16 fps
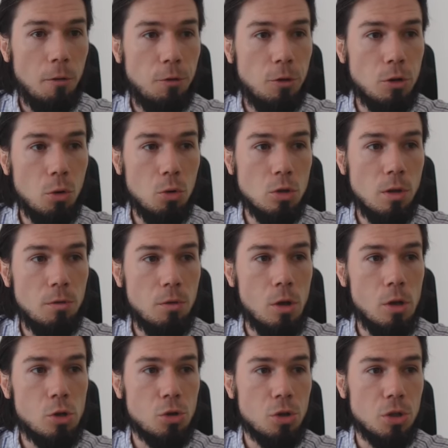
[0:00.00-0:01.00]
And for those of
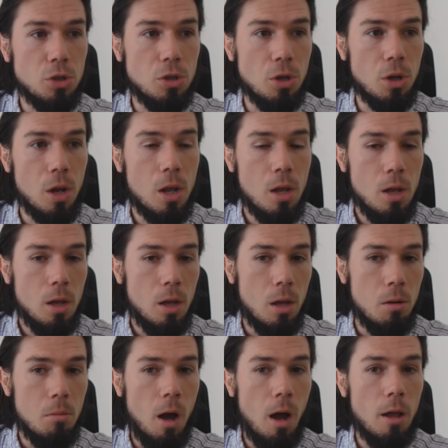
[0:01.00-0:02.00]
you interested
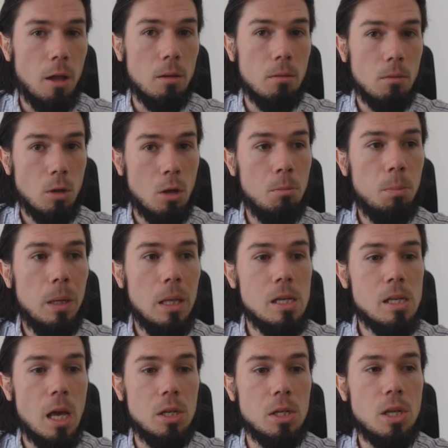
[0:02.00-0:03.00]
in my
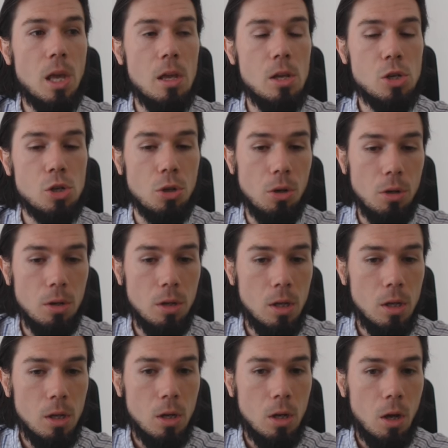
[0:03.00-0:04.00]
complete
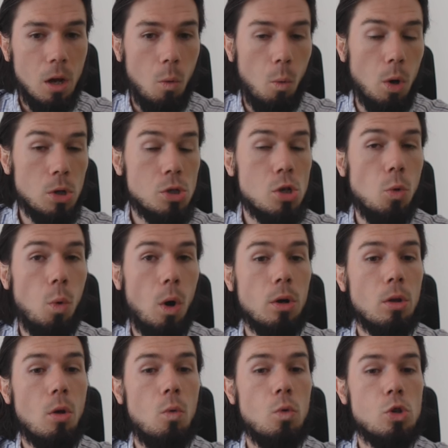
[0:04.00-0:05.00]
education,
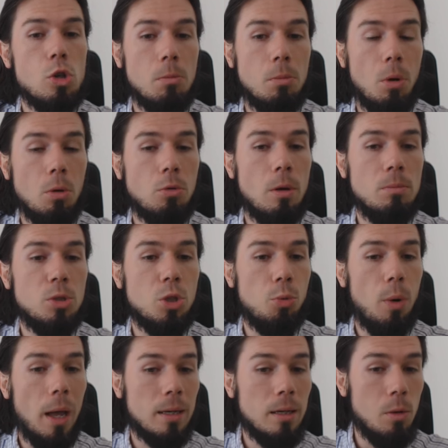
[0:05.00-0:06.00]
one-to-one coaching program
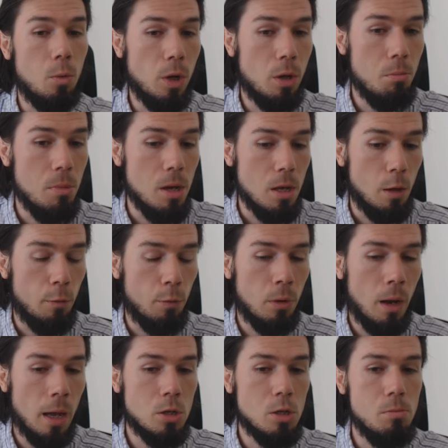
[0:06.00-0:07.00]
directly with me,
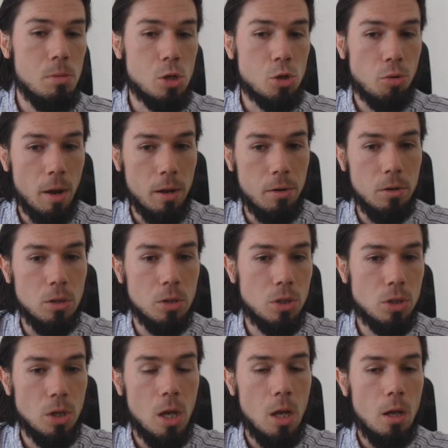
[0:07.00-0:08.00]
if you like to be
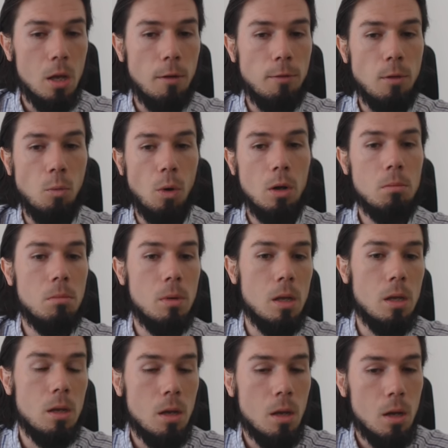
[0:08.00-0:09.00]
traders, if you want
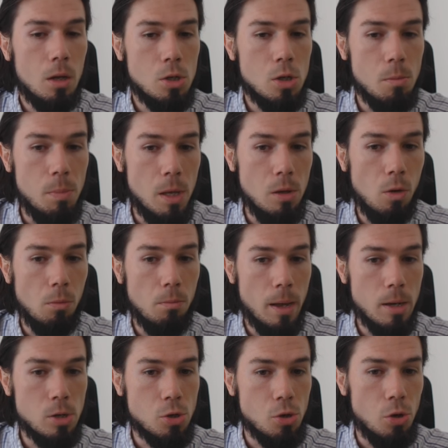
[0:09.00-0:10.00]
me to be your
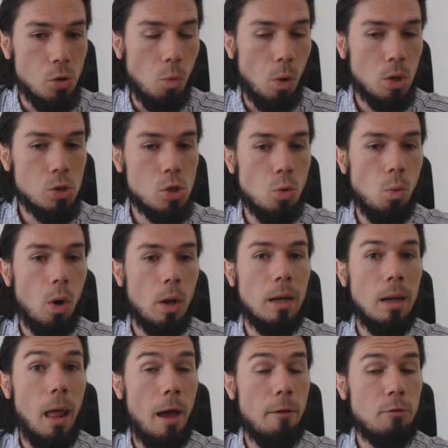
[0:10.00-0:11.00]
mentor,
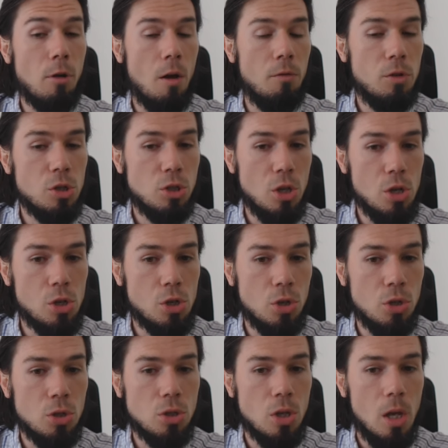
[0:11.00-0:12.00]
one-to-one live
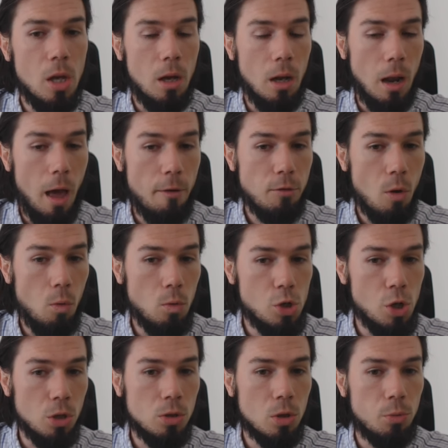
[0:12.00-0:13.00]
conversations, live
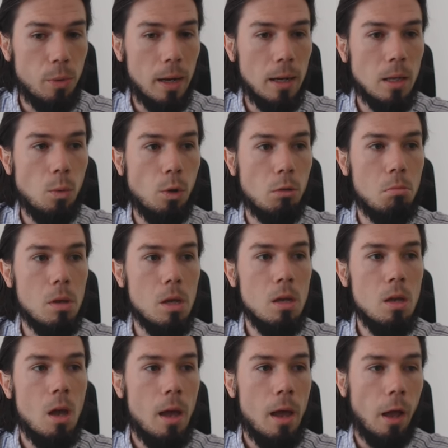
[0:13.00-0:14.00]
coaching directly with
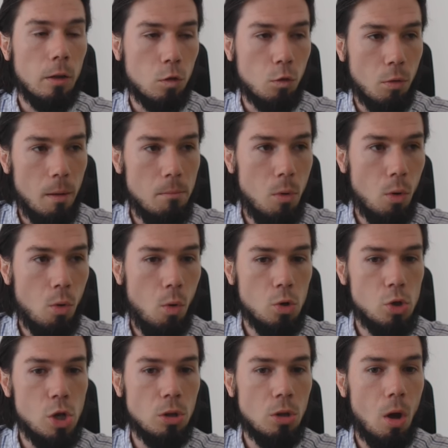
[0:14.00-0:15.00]
me at
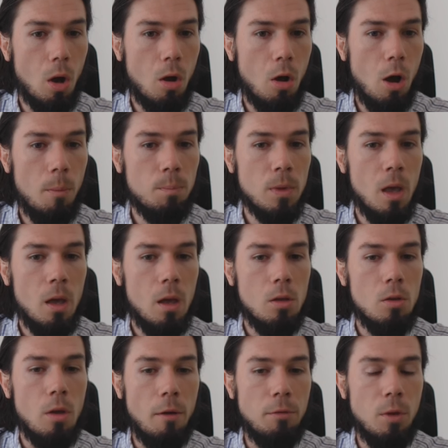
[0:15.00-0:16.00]
scrembocoaching.com.
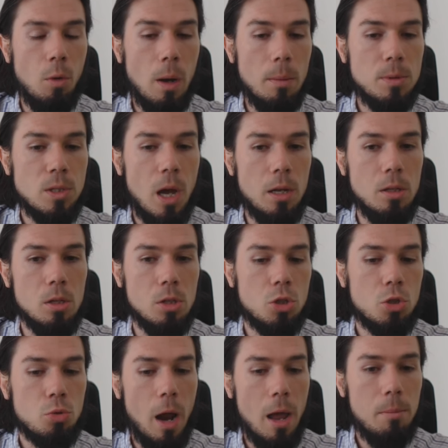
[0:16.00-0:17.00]
You have the website
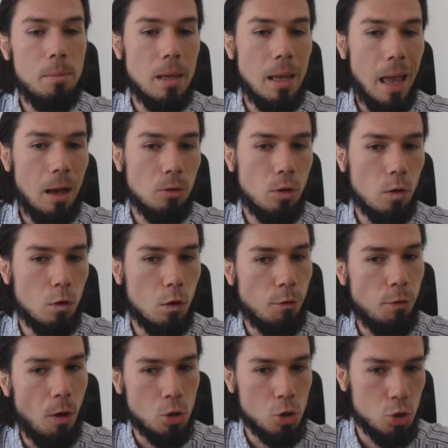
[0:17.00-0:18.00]
describing how does
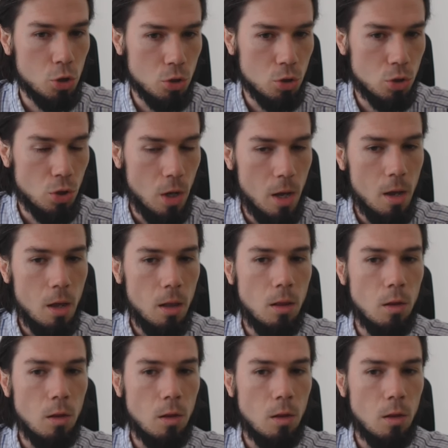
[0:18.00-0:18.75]
it functions.